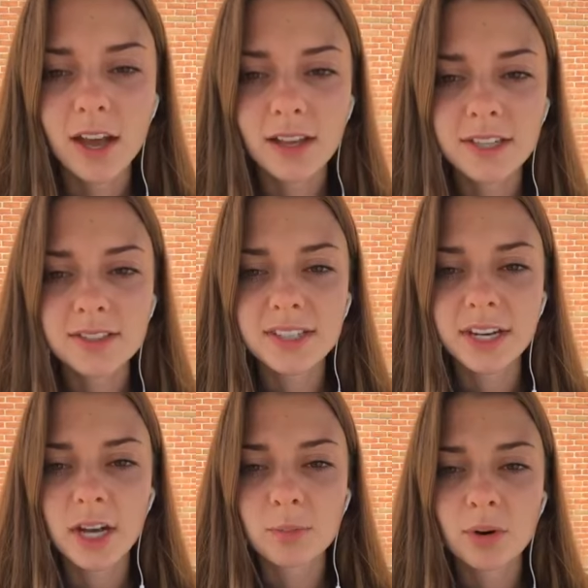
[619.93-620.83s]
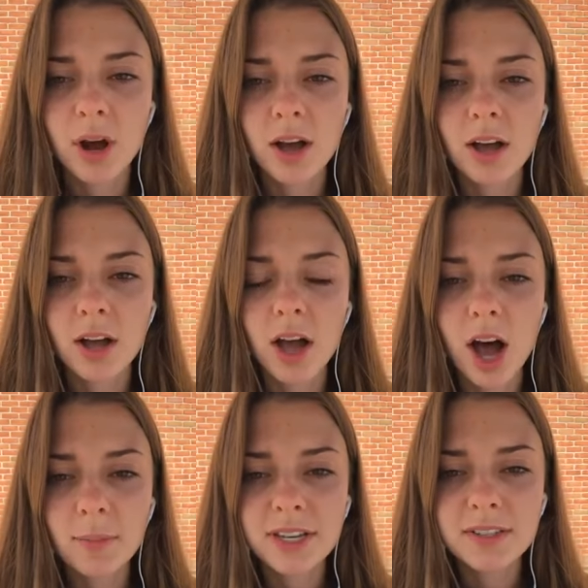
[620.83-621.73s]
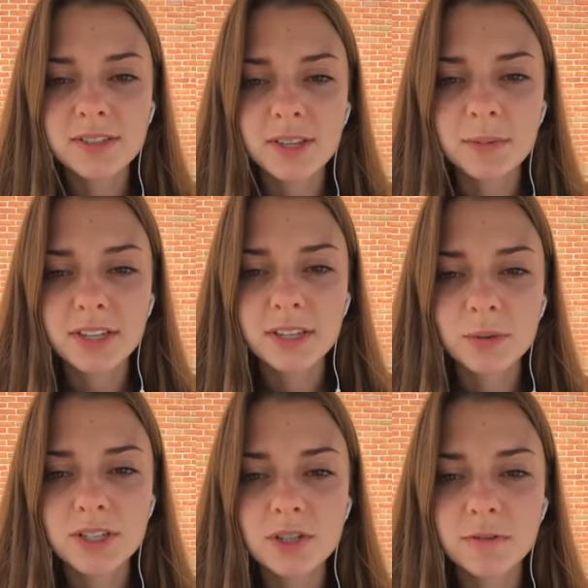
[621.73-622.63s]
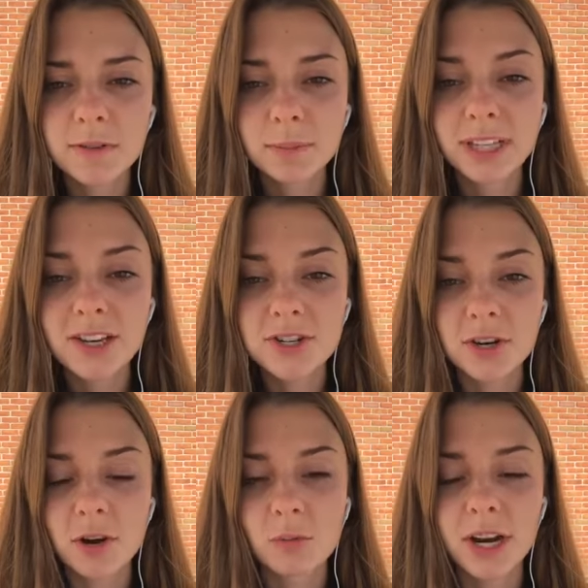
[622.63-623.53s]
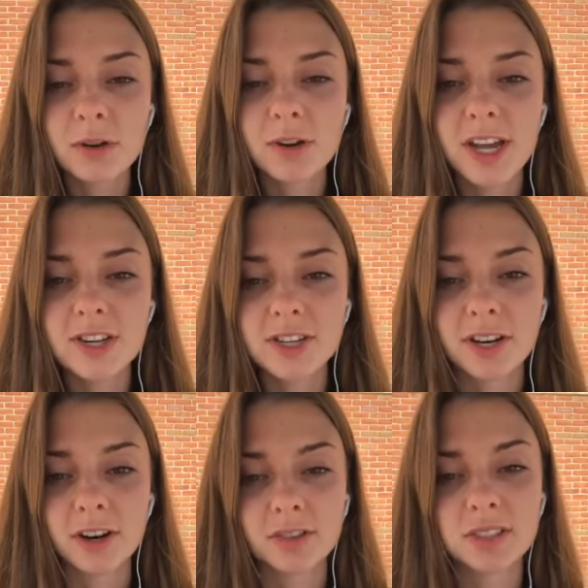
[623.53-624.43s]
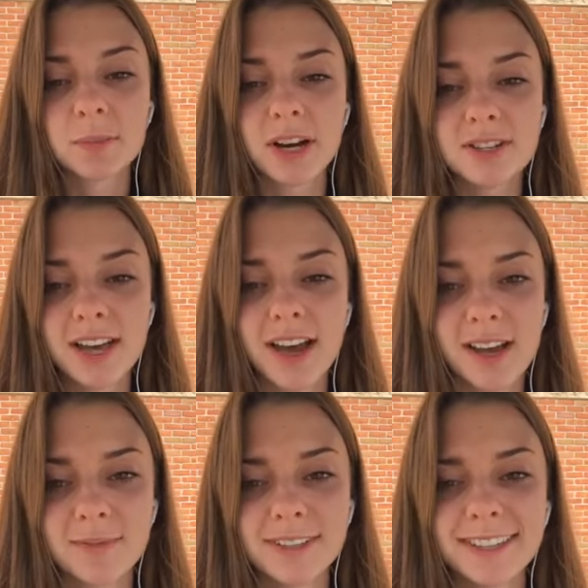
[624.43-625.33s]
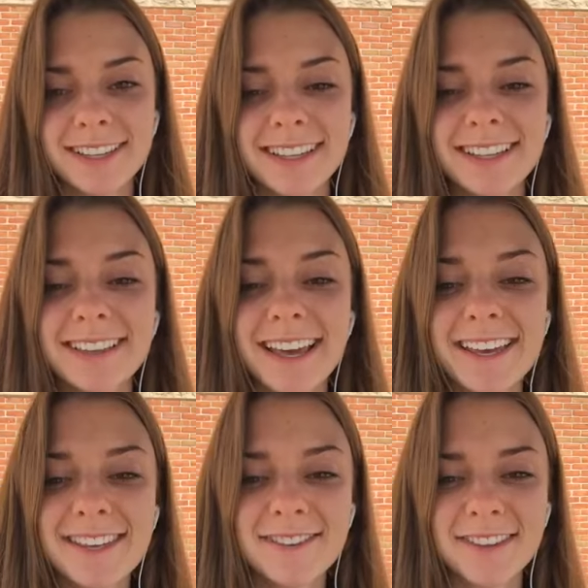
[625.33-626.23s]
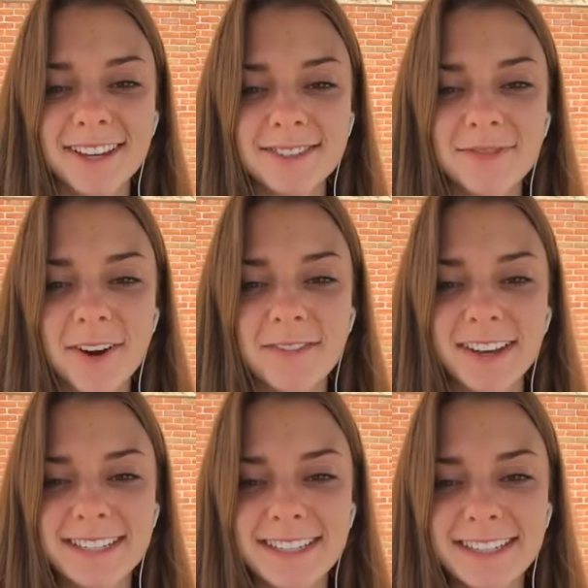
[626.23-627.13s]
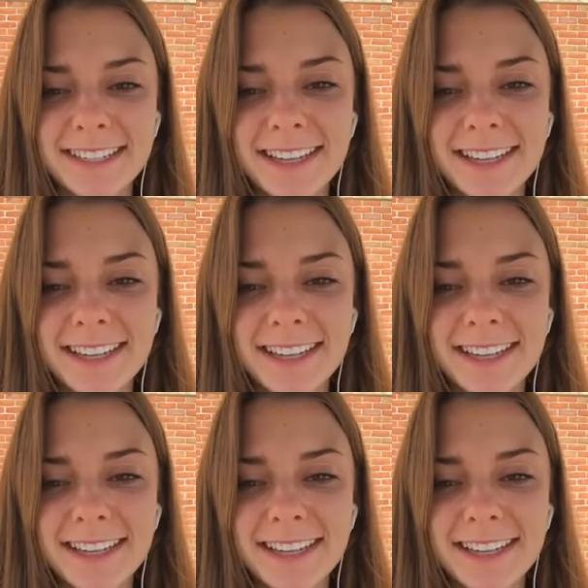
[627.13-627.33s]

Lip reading: Anise said, a hobby is something that we do for pleasure or recreation in our spare time. Thank you, that is perfect.